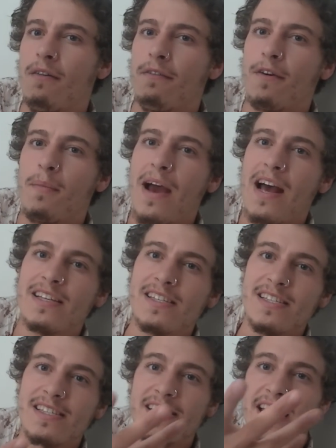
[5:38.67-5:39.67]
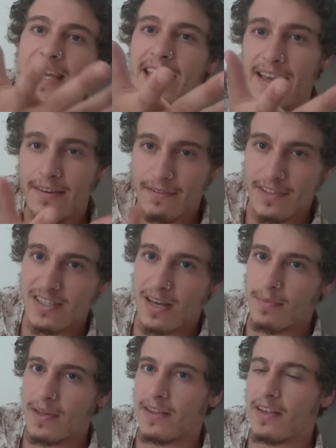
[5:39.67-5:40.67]
from us seeking for
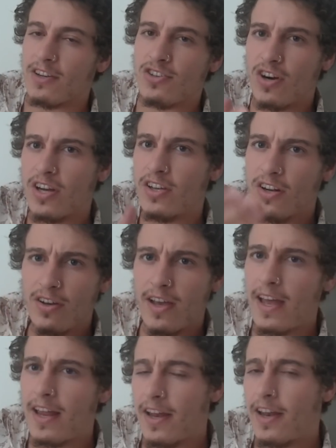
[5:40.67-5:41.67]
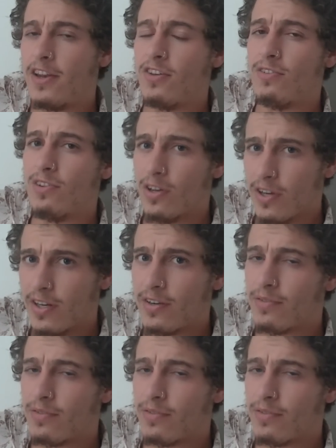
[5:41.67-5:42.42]
something, that try, and you look at